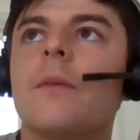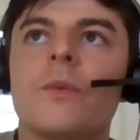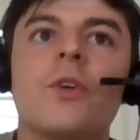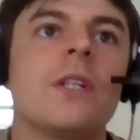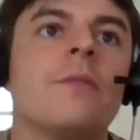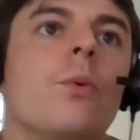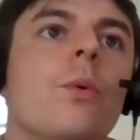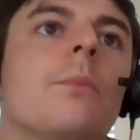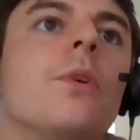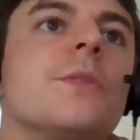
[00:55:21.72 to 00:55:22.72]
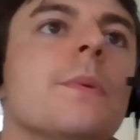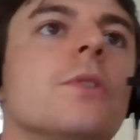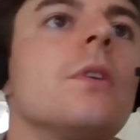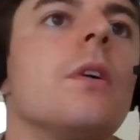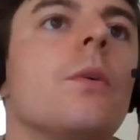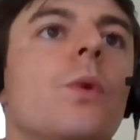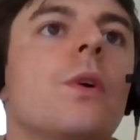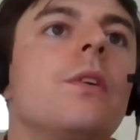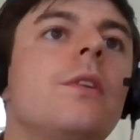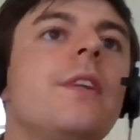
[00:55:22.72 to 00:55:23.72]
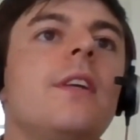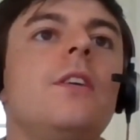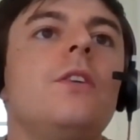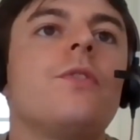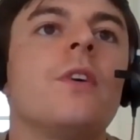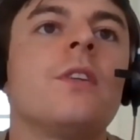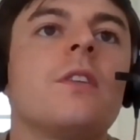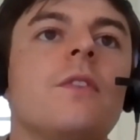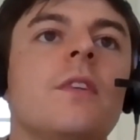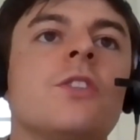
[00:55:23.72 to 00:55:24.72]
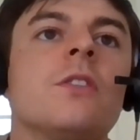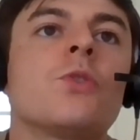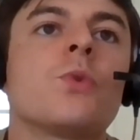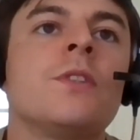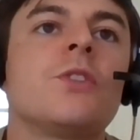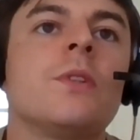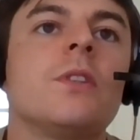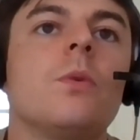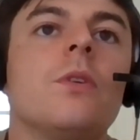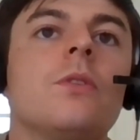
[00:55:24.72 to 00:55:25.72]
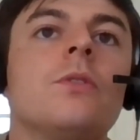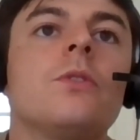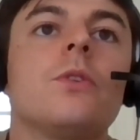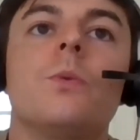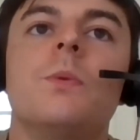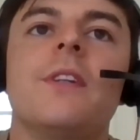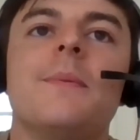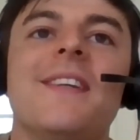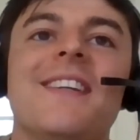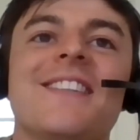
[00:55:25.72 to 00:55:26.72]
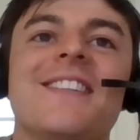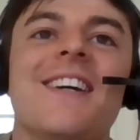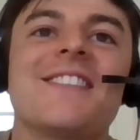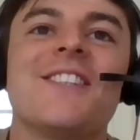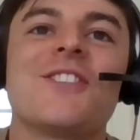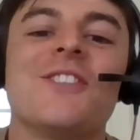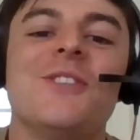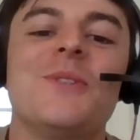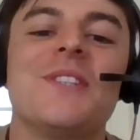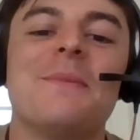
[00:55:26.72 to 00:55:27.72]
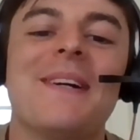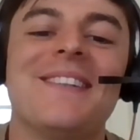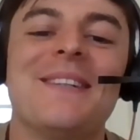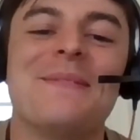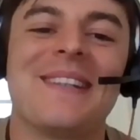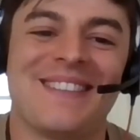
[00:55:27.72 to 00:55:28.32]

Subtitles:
We've got time for one more, I suppose. Will the EU funding finish in 2021, or will there be an extension due to the pandemic?